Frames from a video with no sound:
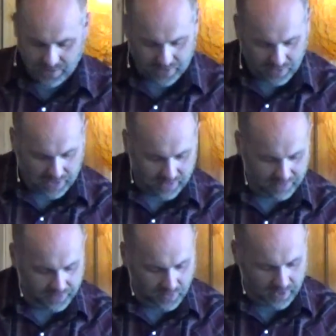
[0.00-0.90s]
on the
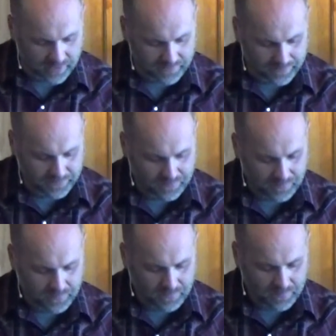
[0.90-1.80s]
ground floor.
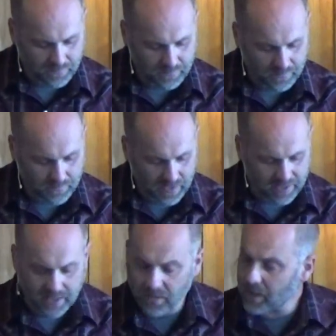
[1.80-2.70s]

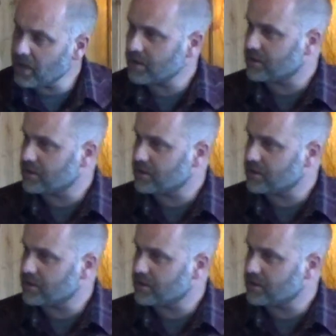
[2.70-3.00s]
And here we are